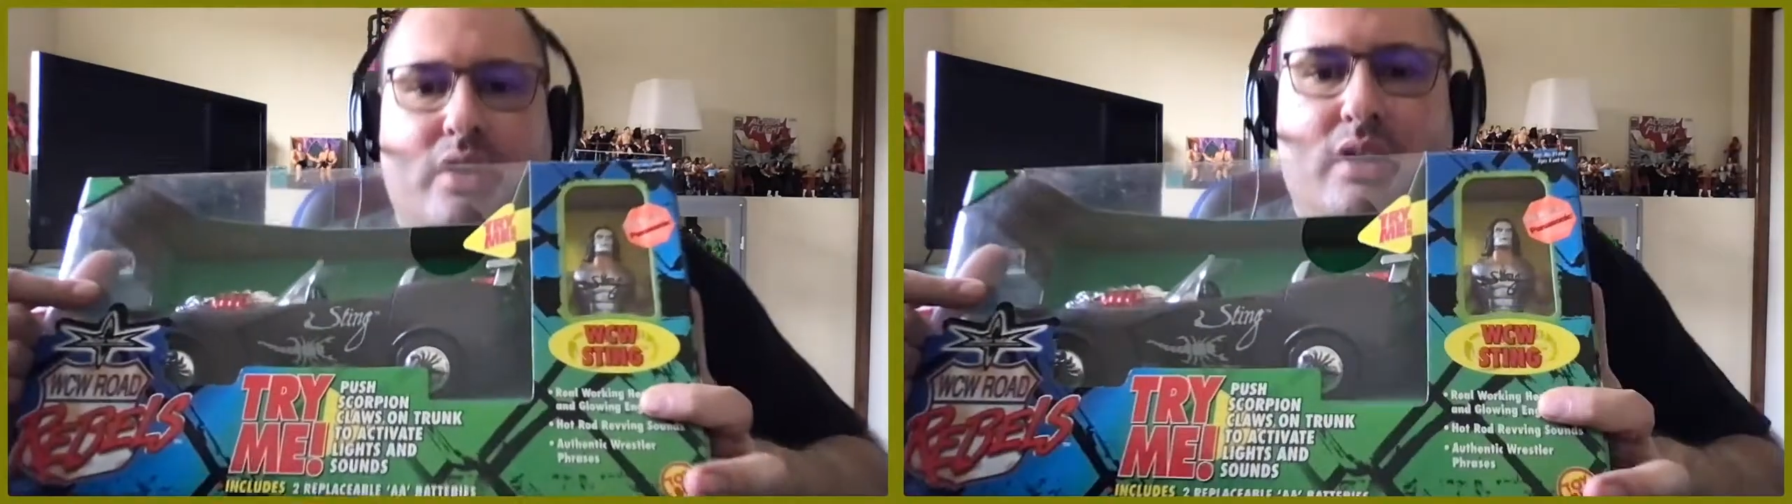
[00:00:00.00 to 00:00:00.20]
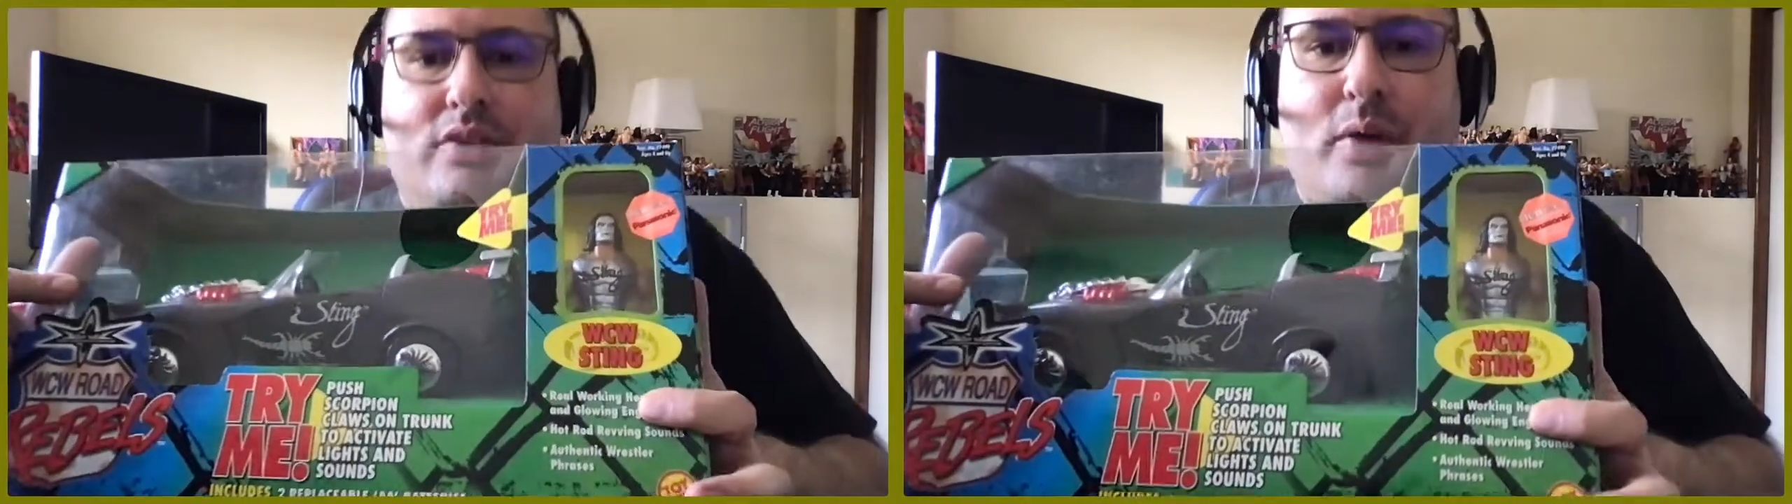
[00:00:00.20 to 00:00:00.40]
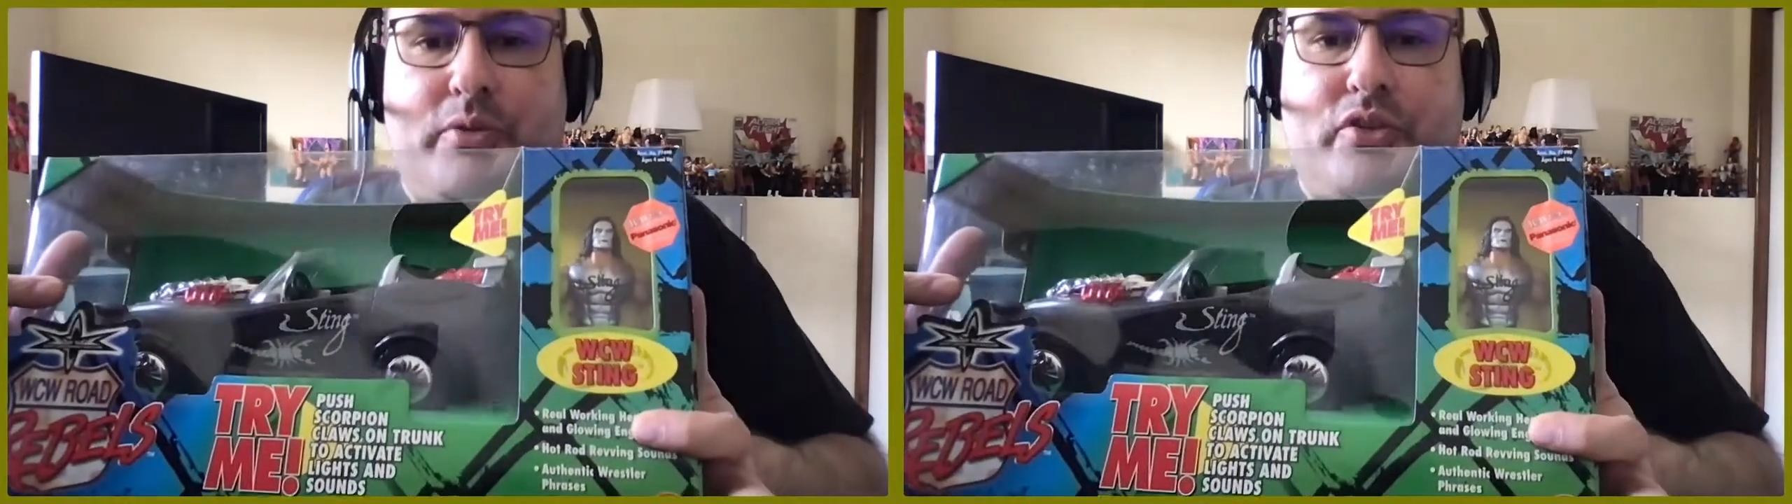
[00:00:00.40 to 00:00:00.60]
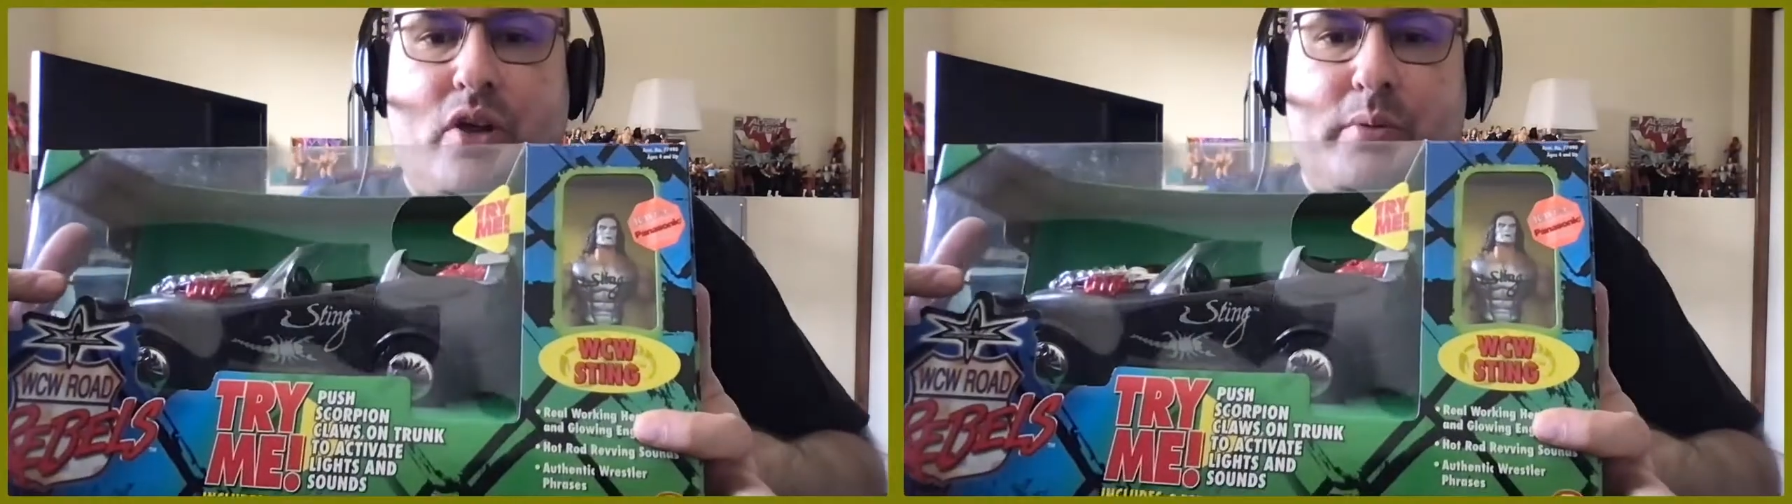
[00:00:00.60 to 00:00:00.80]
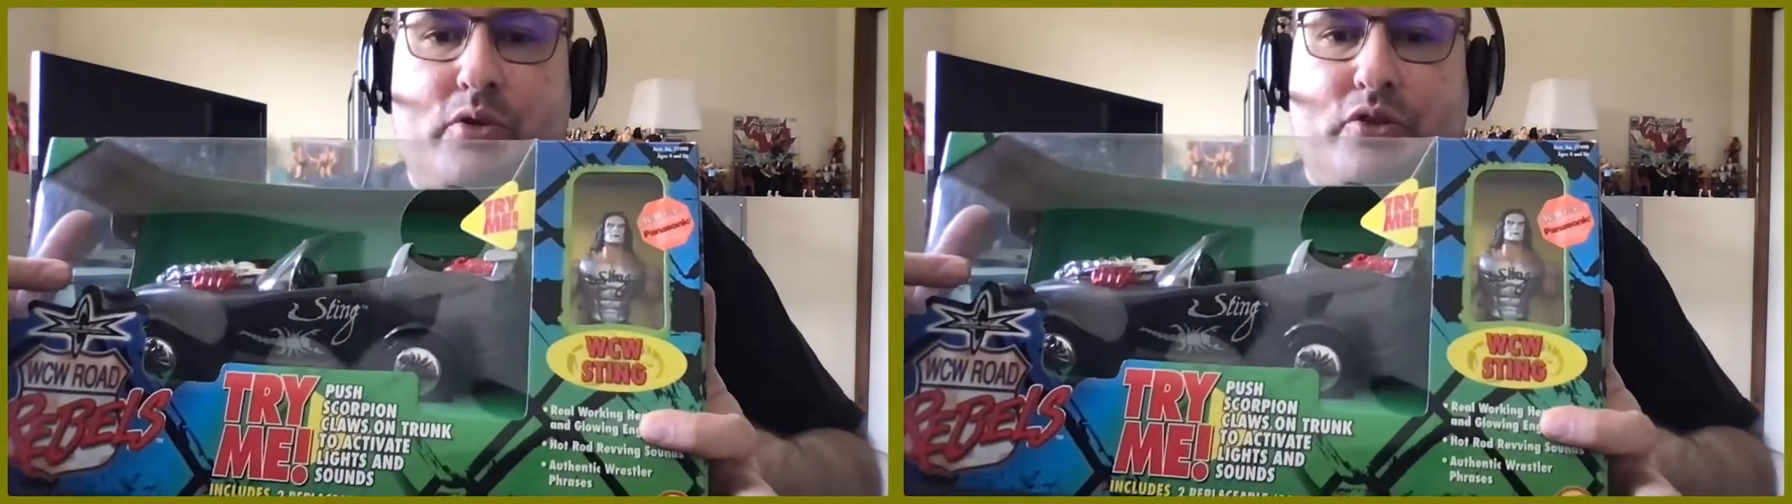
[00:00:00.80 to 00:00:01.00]

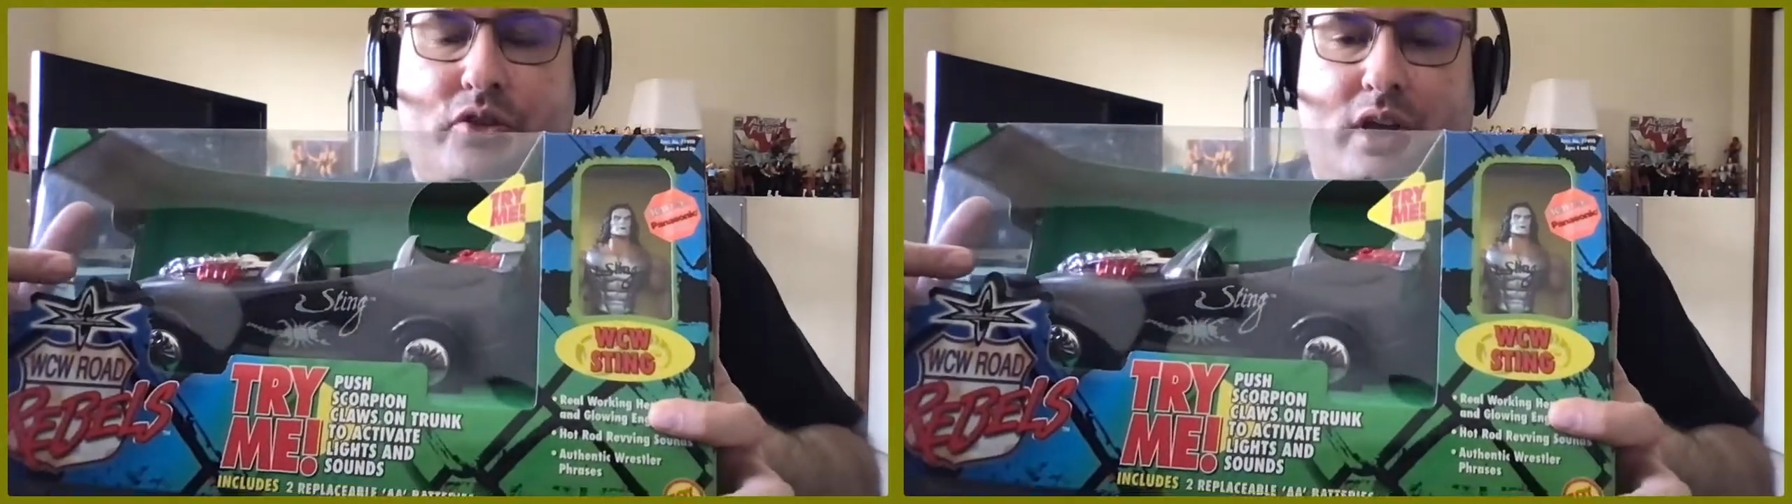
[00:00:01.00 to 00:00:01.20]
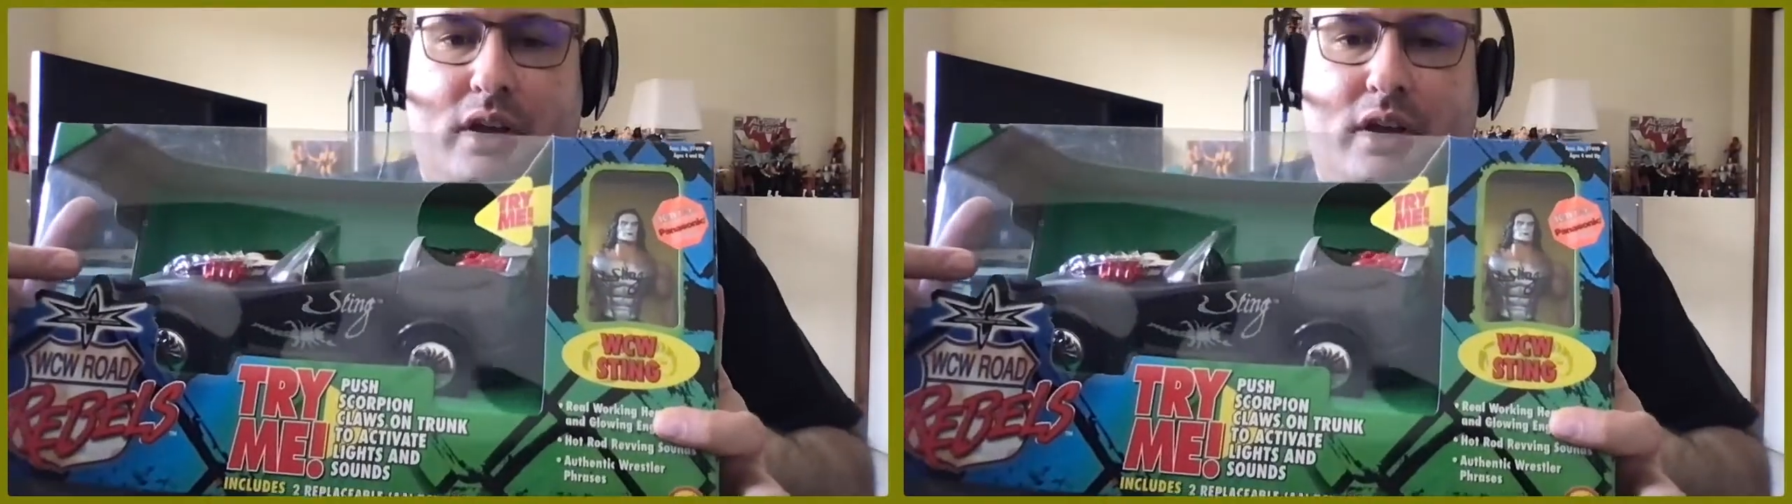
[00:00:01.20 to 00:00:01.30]
WCW Sting.